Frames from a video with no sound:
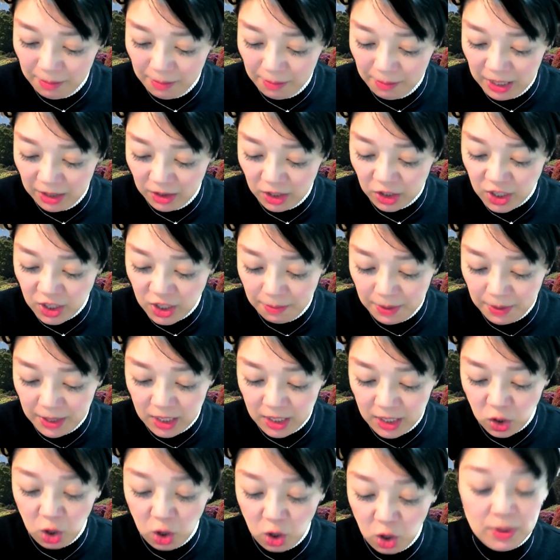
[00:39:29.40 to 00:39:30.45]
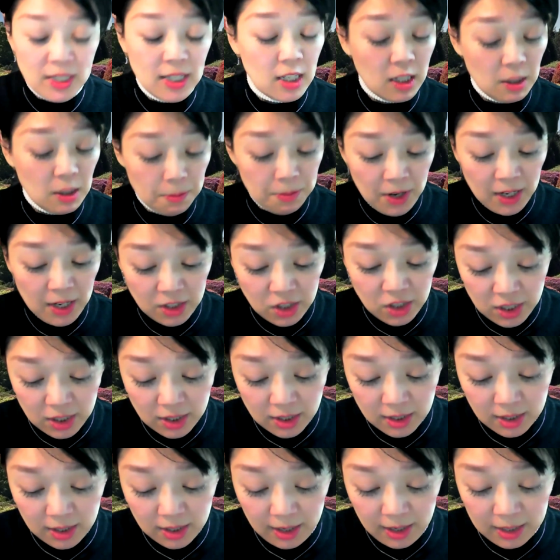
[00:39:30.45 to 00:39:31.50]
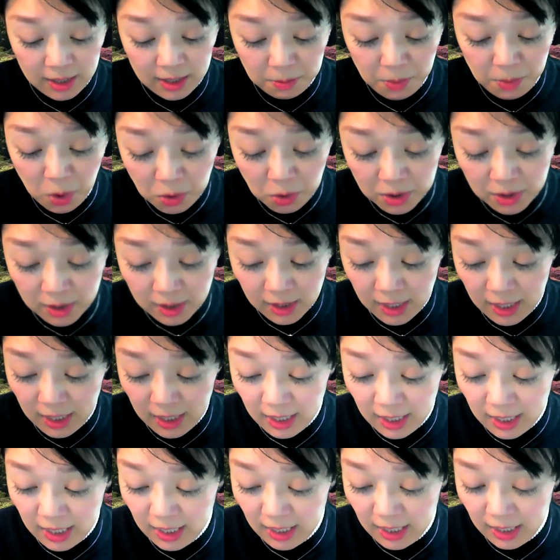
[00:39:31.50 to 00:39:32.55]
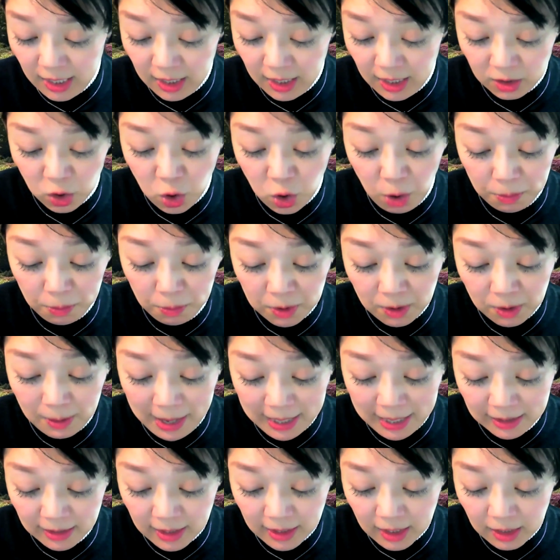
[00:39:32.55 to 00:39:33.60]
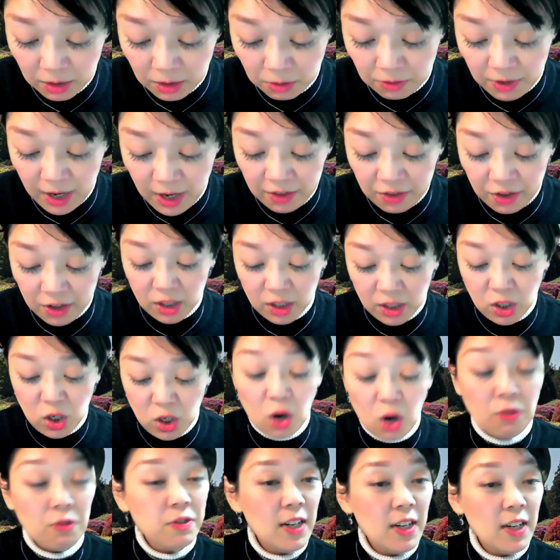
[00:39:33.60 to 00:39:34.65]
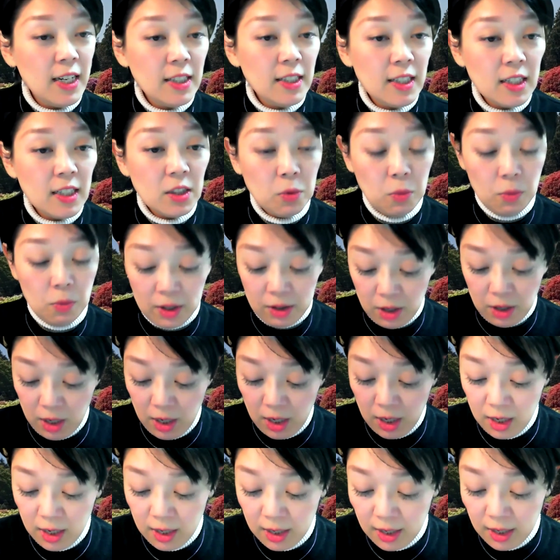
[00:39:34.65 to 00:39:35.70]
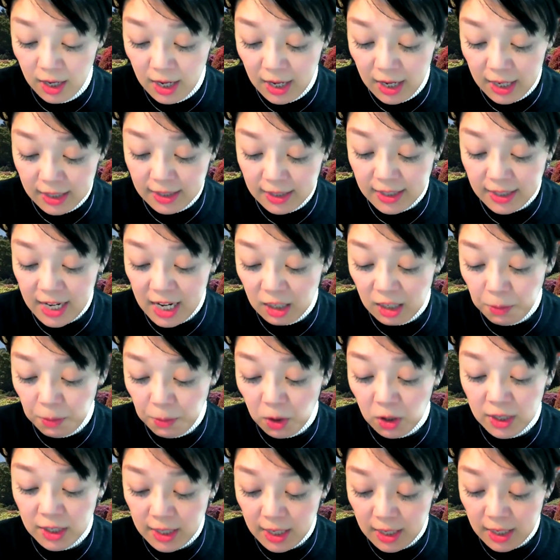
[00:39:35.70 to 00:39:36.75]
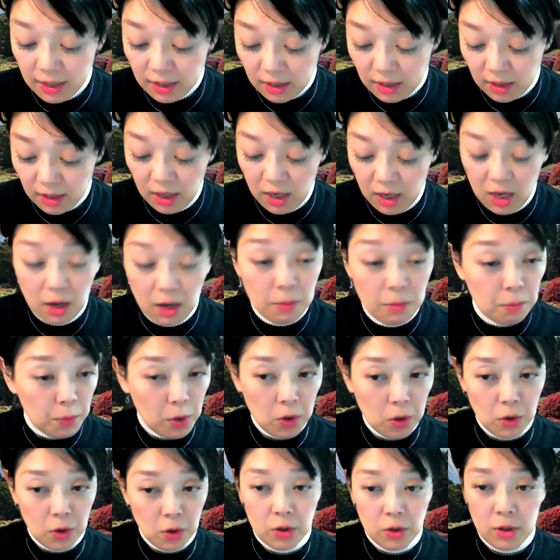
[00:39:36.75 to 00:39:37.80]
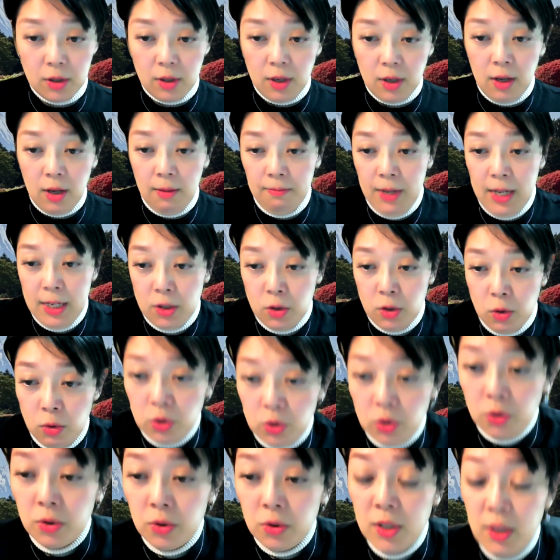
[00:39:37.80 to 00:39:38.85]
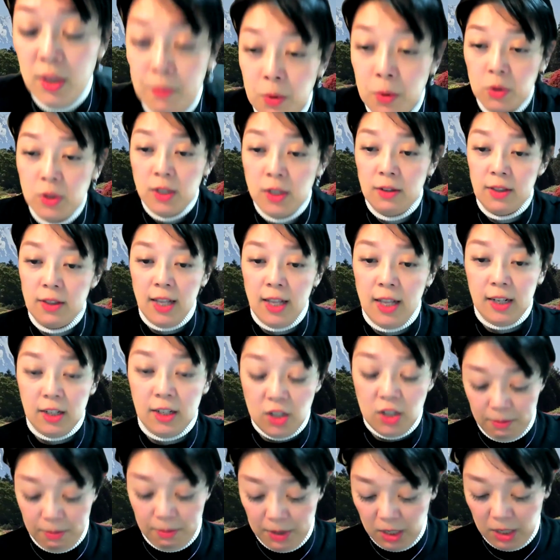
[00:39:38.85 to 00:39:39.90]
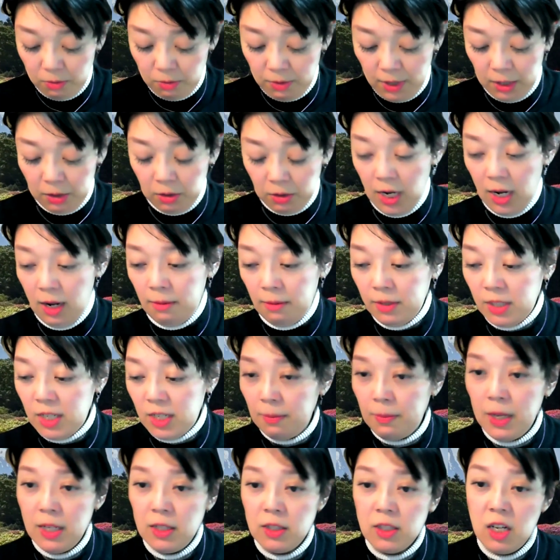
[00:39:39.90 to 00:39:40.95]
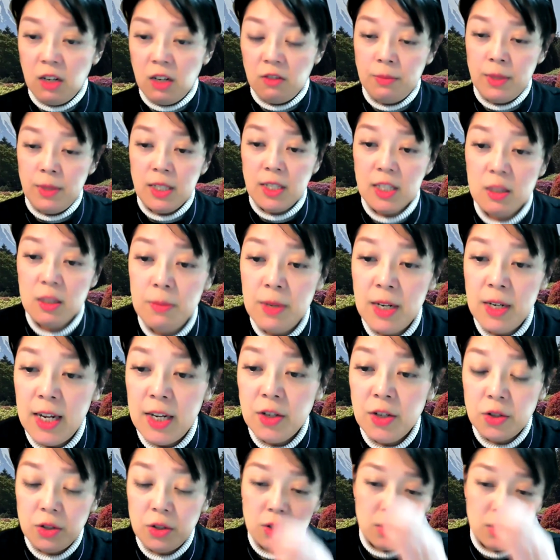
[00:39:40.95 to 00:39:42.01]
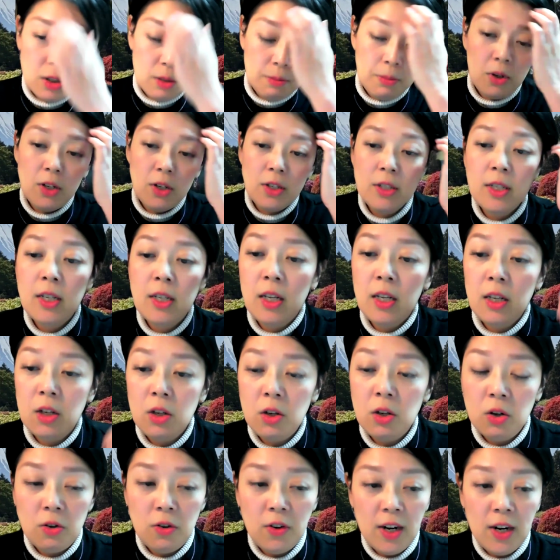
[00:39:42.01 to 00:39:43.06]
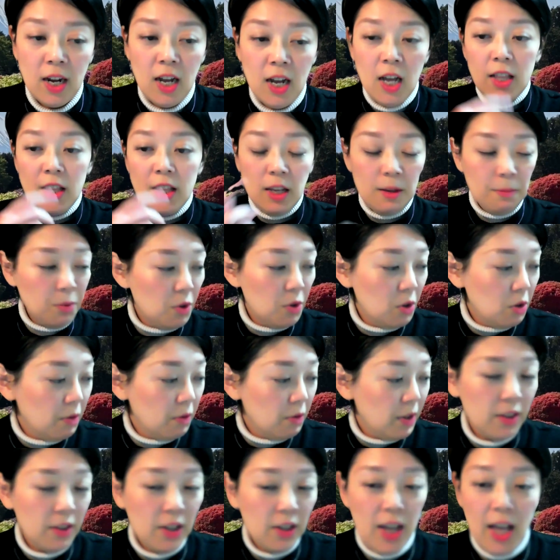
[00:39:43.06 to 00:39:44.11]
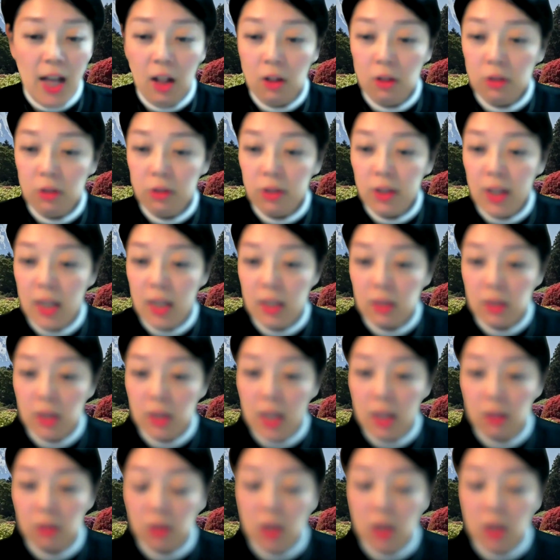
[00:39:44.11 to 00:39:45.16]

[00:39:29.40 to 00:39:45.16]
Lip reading: the Japanese overseas branches is mostly is complemented rather than conflicted with state policies, because it's also supporting like a Japan's government assimilations policy in Korea, the improving the health and